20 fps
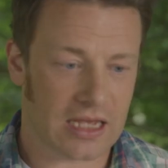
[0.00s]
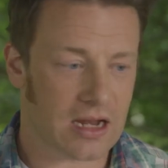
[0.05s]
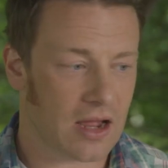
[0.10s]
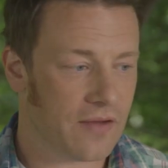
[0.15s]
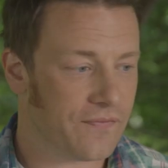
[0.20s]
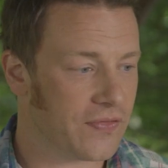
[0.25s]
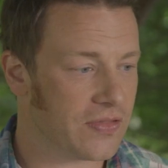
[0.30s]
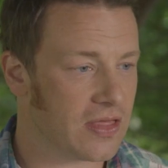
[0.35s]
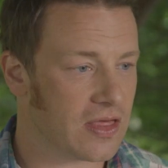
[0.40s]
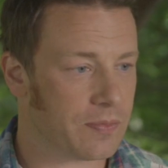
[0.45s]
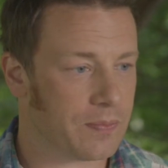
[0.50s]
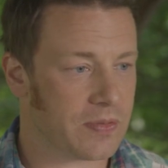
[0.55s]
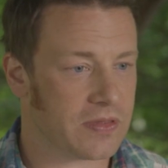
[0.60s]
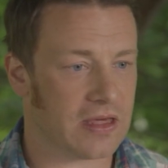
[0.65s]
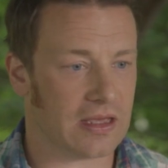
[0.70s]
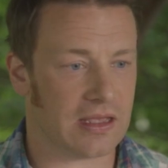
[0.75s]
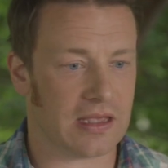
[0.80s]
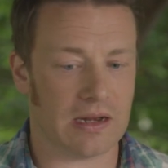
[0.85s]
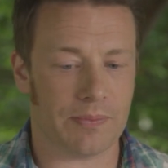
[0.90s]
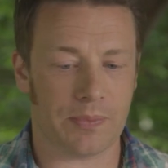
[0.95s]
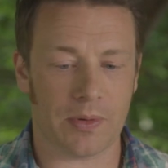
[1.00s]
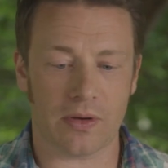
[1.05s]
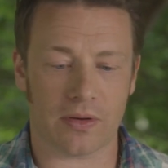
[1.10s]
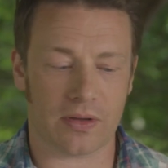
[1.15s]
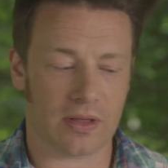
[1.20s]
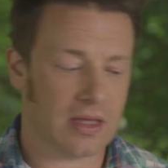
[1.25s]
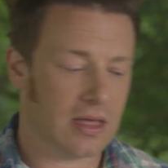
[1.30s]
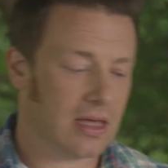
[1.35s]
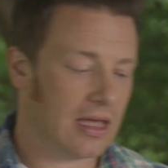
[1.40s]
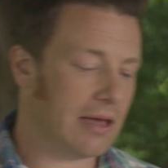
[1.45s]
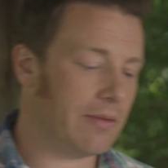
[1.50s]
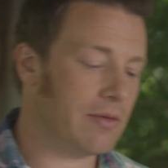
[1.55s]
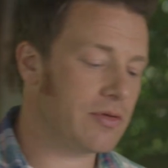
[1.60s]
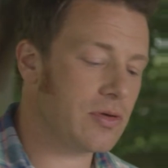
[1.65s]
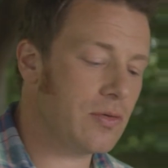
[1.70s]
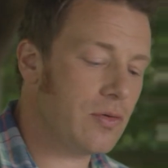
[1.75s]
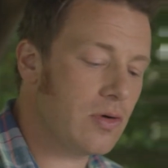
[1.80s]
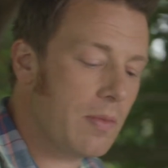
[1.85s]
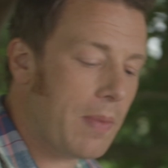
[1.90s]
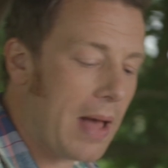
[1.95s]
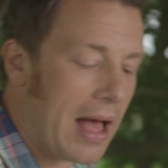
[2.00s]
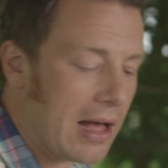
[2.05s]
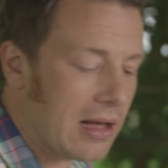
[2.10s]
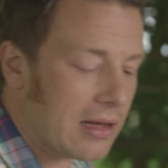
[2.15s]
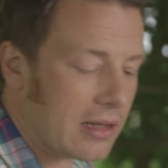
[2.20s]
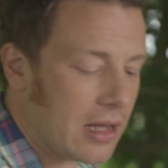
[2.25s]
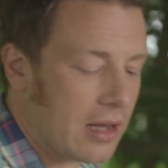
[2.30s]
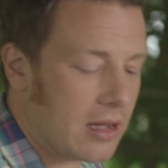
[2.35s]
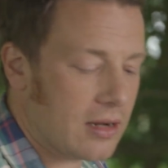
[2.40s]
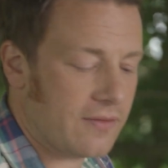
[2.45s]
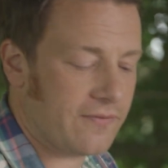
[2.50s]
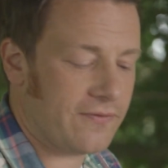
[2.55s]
you know, for this particular book. It was all about kind